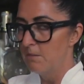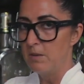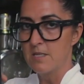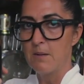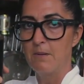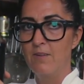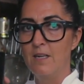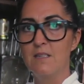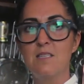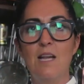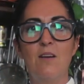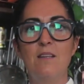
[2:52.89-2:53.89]
Balsamic vinegar.
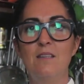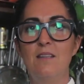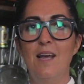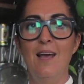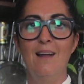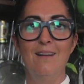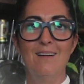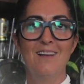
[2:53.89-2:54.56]
See how I did that?